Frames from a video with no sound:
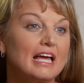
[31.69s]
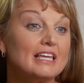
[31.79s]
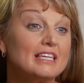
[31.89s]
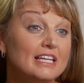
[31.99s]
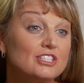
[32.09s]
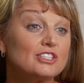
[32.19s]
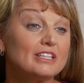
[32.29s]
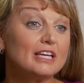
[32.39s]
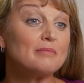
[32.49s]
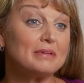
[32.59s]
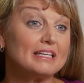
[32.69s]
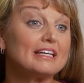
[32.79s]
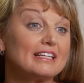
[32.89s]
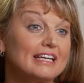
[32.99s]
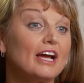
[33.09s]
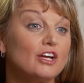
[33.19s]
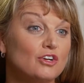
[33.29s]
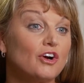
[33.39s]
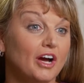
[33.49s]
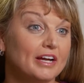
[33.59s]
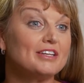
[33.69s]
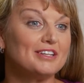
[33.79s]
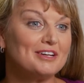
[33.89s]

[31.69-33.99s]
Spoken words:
Initially, immediately, I cried.